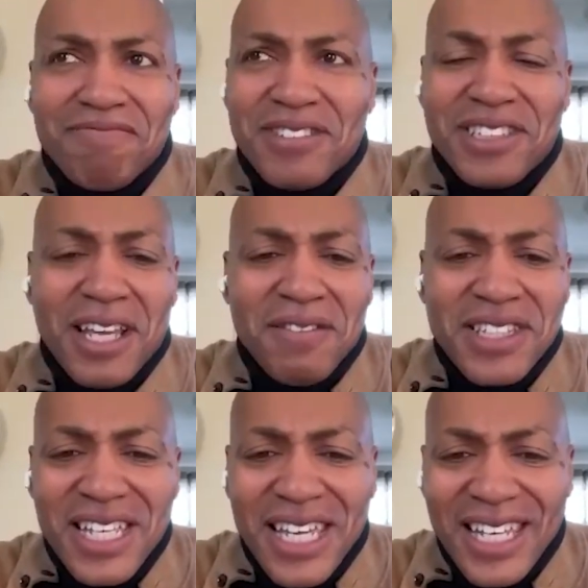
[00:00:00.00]

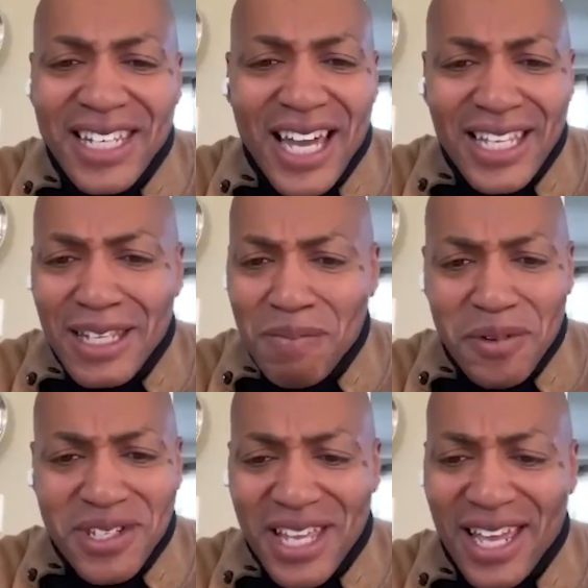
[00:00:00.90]
17,
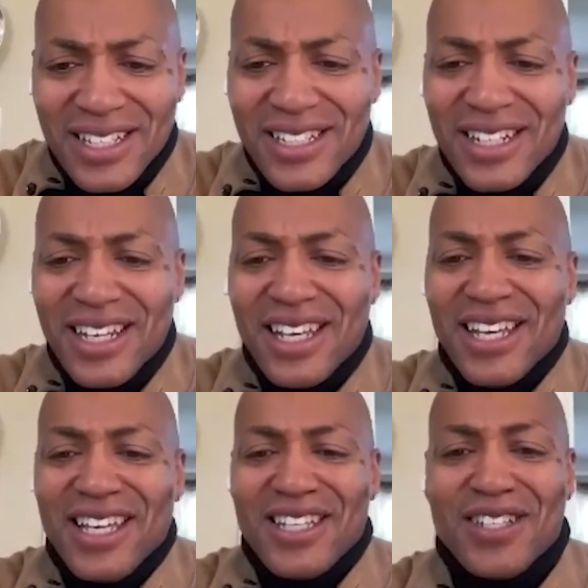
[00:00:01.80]
19%.
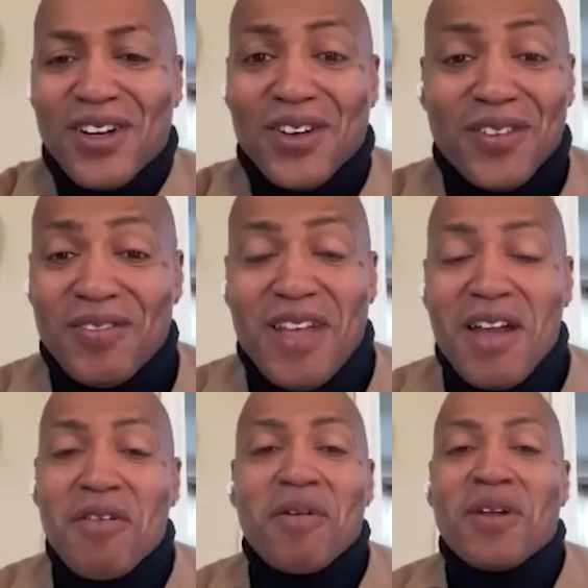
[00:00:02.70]
So
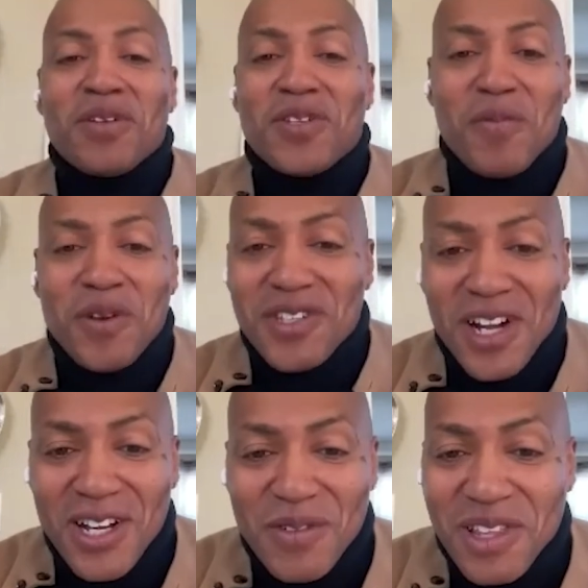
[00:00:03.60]
everybody was
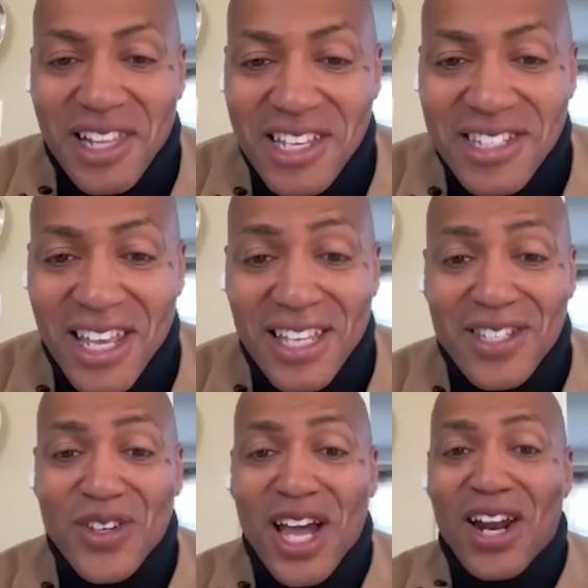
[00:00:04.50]
superstars with listings.
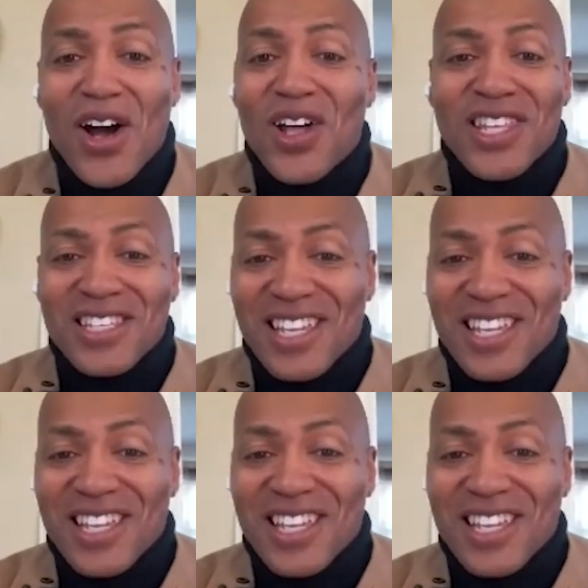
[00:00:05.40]
You got all these